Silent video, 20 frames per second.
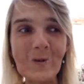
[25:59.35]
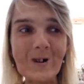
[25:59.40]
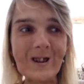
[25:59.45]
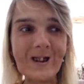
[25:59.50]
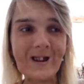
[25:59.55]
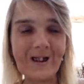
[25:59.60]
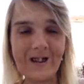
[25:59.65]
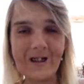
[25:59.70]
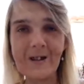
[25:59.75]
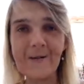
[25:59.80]
what
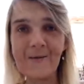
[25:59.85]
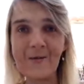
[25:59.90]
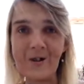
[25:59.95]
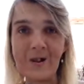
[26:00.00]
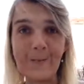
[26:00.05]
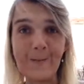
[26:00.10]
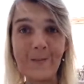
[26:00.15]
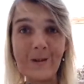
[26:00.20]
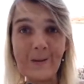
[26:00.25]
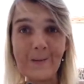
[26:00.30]

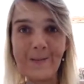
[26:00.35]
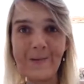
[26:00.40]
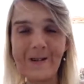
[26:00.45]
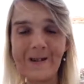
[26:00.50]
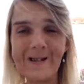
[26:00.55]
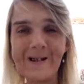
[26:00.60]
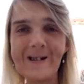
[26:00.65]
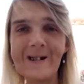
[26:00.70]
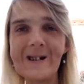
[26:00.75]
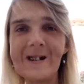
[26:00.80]
different
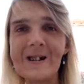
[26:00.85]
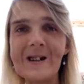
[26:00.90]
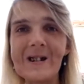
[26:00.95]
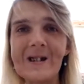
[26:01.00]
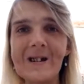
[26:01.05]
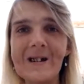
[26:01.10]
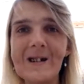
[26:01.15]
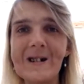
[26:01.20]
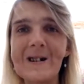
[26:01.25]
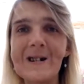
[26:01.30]
people
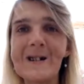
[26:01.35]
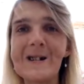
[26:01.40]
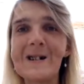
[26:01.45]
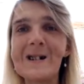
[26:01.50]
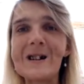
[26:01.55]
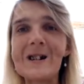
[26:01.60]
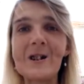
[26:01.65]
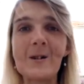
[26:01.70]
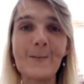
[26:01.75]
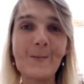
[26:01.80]

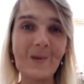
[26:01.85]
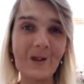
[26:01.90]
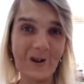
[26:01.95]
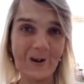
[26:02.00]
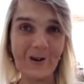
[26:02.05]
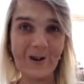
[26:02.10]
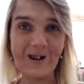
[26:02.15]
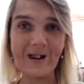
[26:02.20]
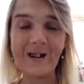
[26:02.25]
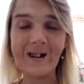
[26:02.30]
are
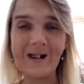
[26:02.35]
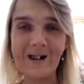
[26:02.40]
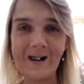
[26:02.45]
mirroring